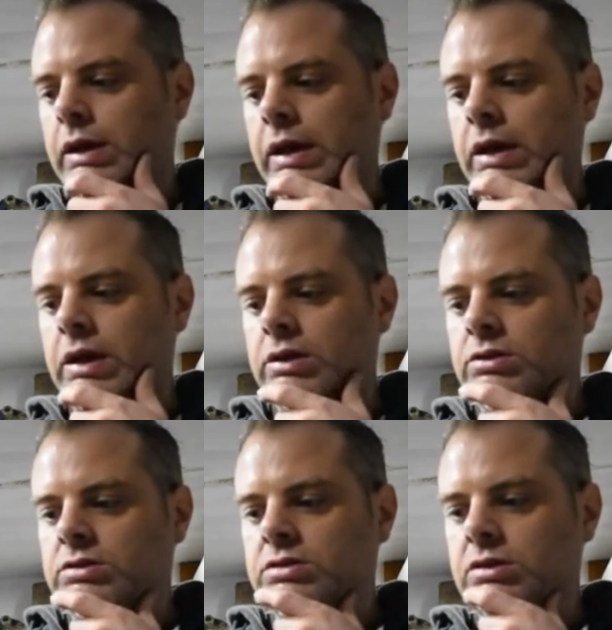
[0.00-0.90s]

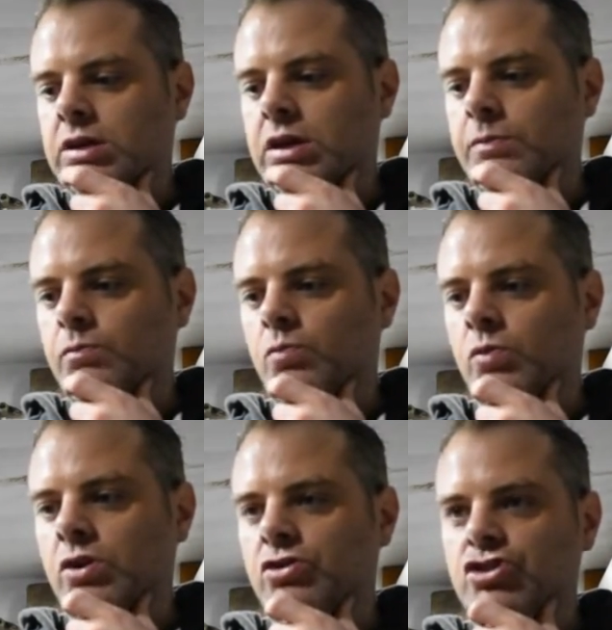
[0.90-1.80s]
And um,
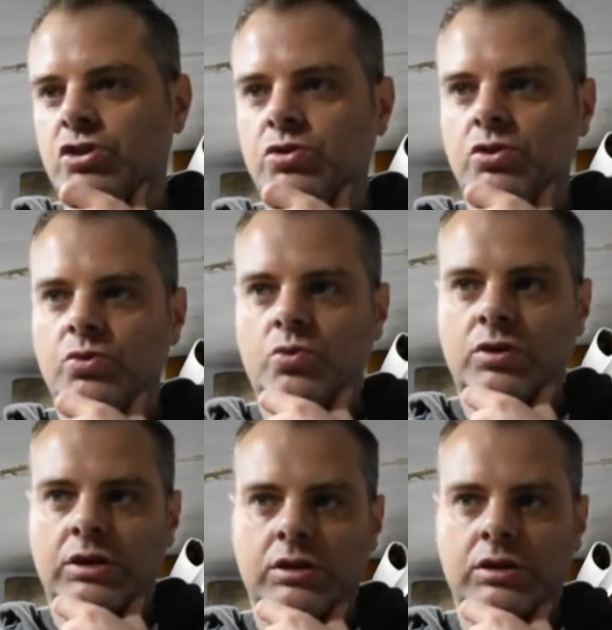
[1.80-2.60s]
I'm going to show you